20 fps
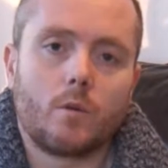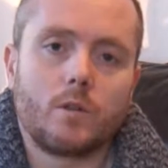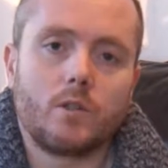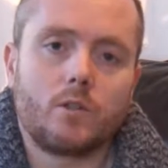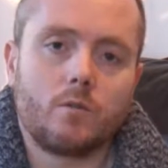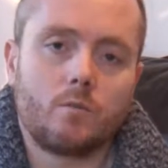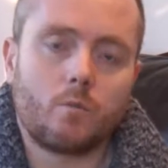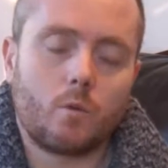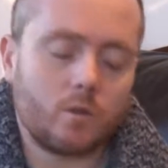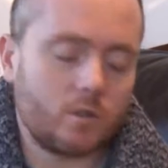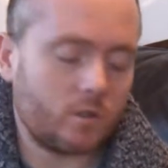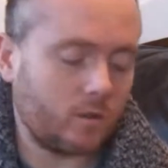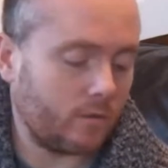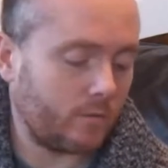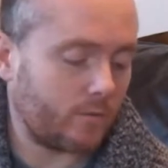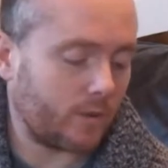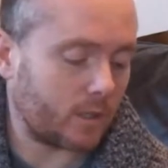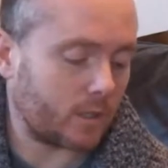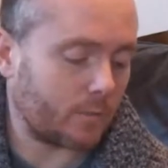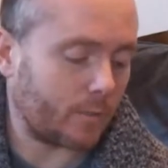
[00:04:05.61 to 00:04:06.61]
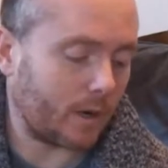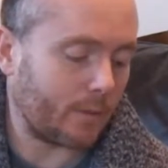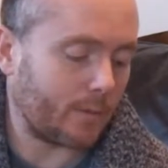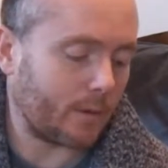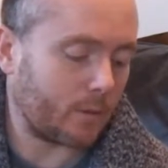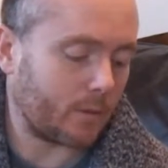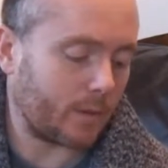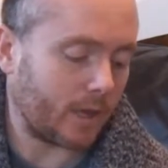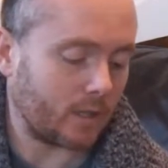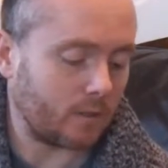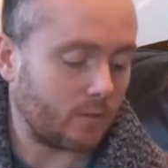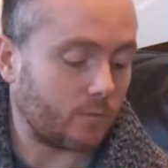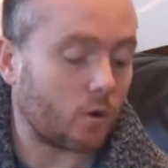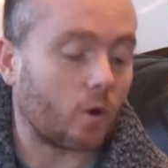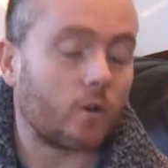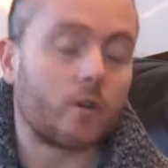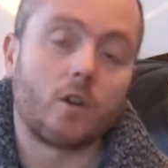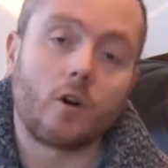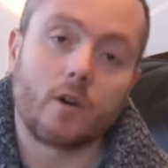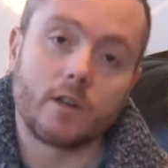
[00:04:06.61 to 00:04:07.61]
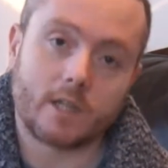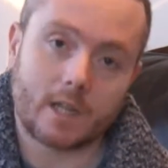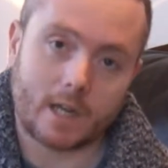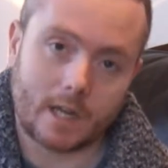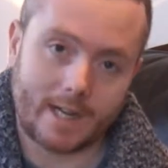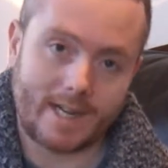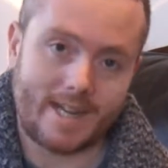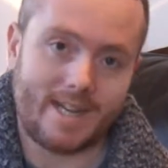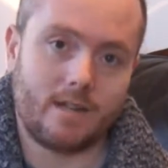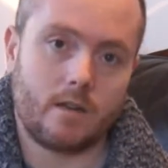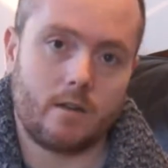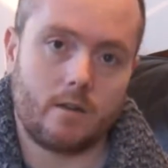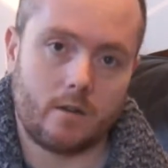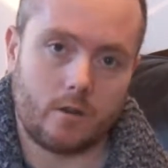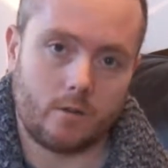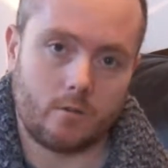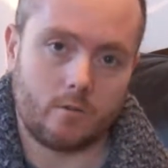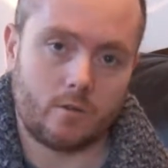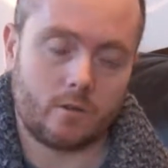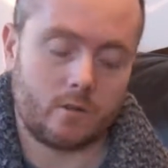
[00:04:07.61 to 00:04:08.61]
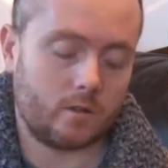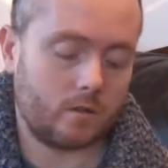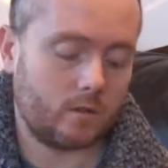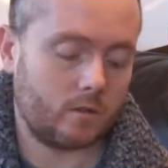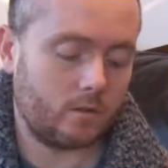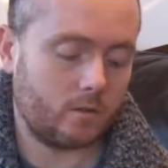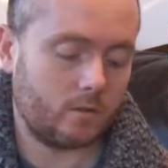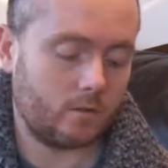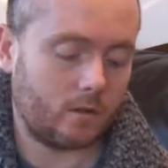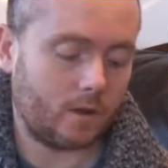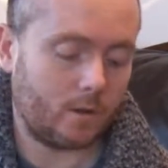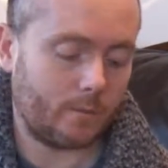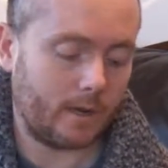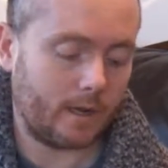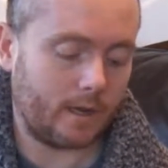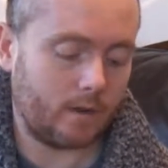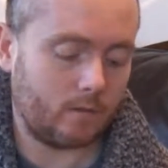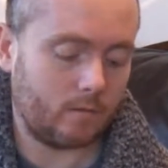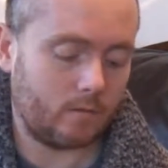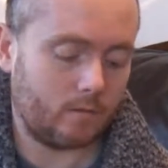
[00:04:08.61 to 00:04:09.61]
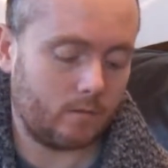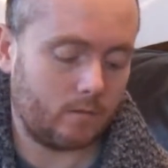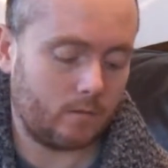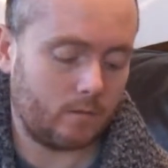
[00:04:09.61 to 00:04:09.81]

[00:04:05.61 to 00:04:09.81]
once you once you've experimented with that, you've got nice clean notes coming out,